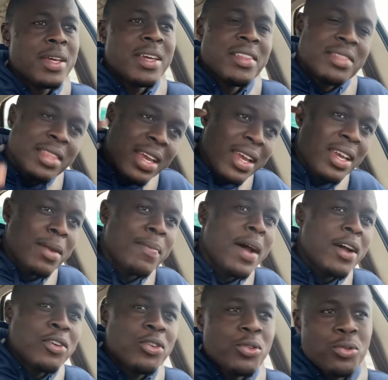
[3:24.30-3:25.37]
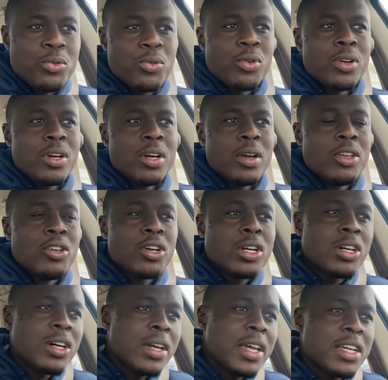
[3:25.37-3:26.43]
thinking about you. You
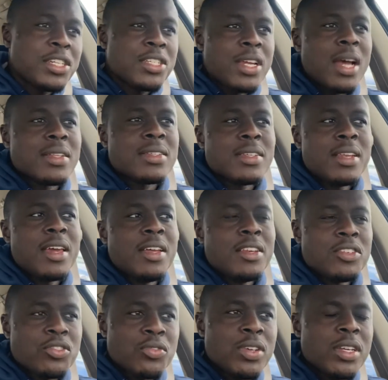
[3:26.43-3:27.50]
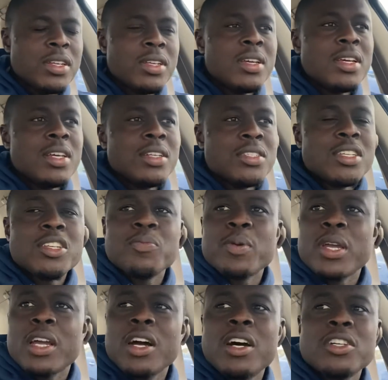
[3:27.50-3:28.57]
could get shot today in the street just
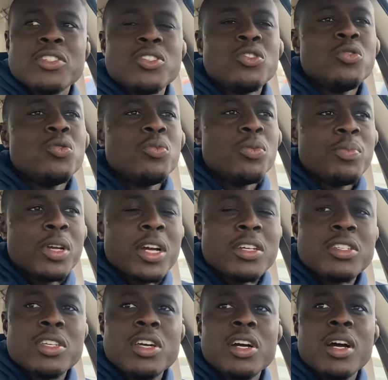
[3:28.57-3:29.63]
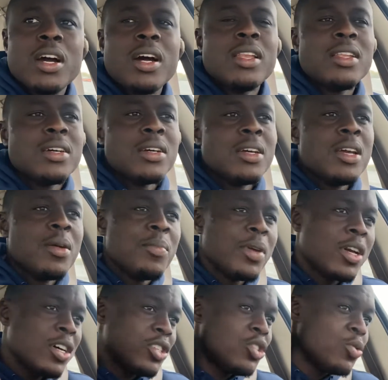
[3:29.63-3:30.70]
because of your color,
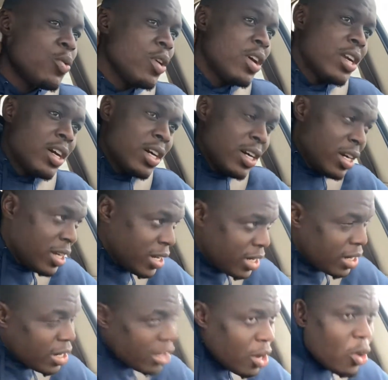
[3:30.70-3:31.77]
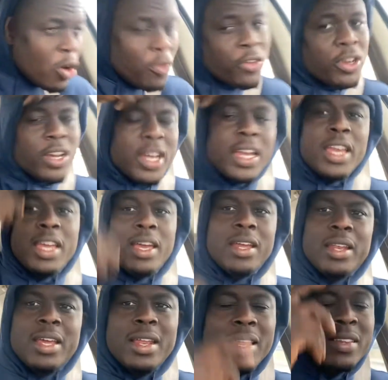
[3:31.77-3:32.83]
because you wearing a hoodie over your head.
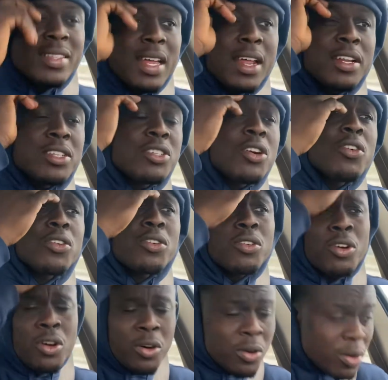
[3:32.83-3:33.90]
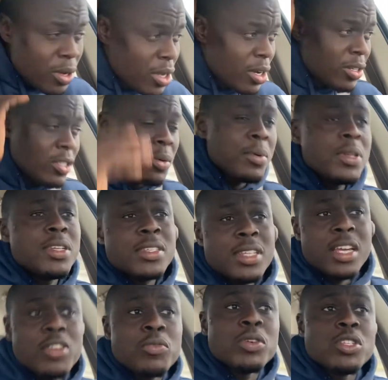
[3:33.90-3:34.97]
And it's not a joke, some of these
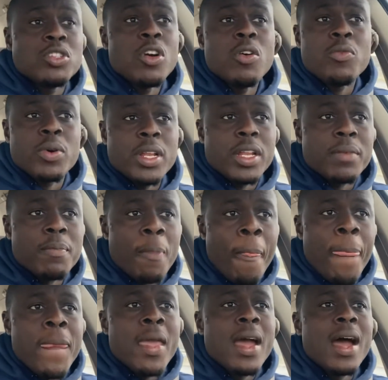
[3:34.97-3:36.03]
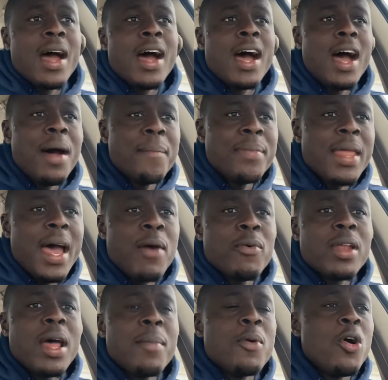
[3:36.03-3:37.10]
things we joke with it. When
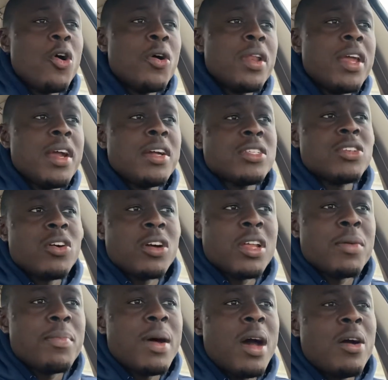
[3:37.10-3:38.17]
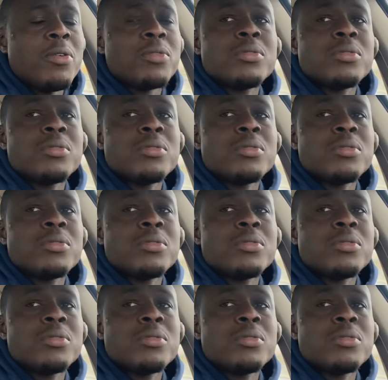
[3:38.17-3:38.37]
I'm on here talking about